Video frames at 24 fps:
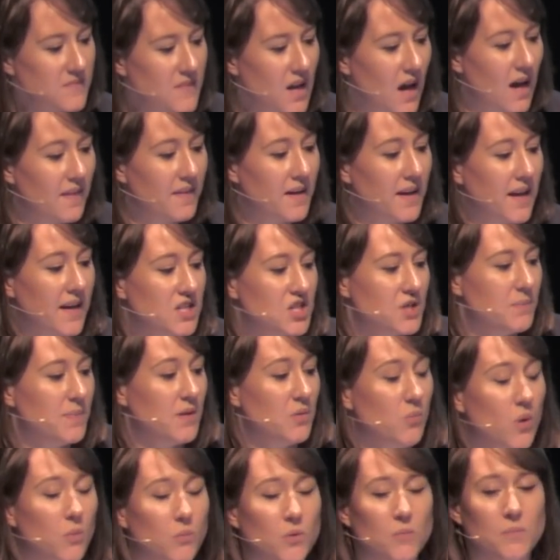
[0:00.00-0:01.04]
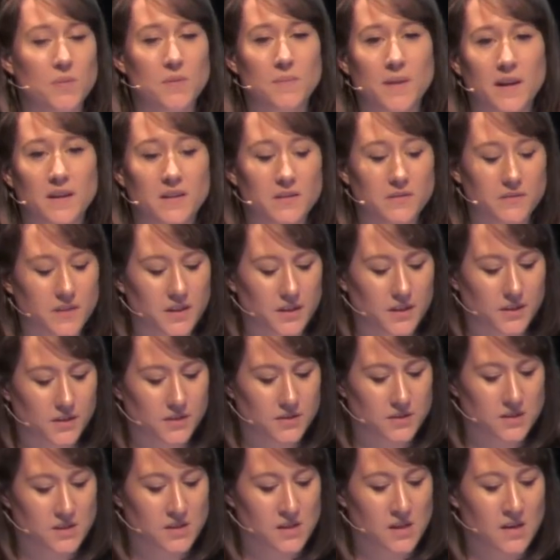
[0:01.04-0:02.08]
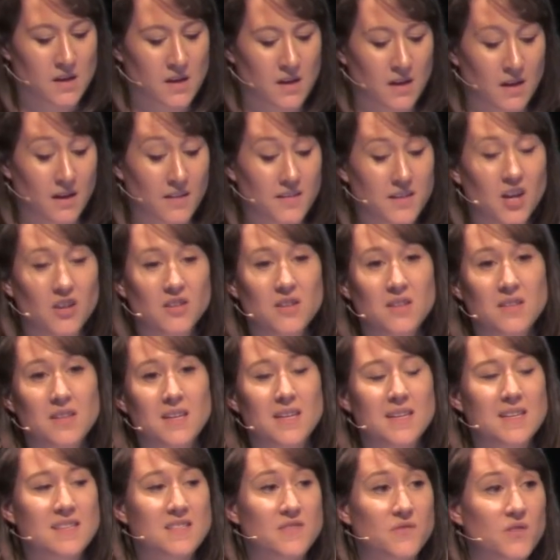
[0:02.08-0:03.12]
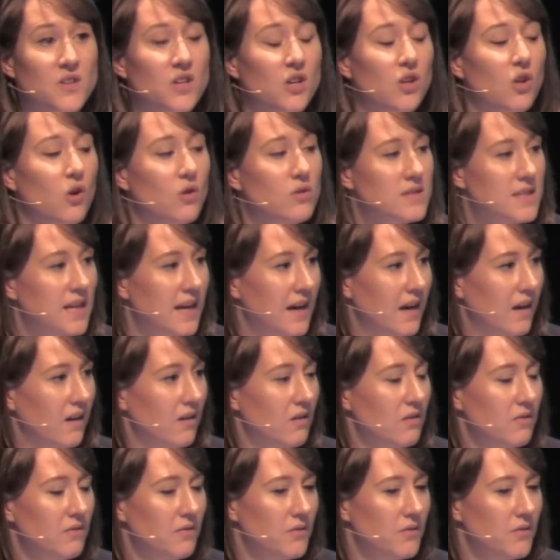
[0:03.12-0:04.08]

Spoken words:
And then HTTP1 would be better for you. The other thing is for the long tail,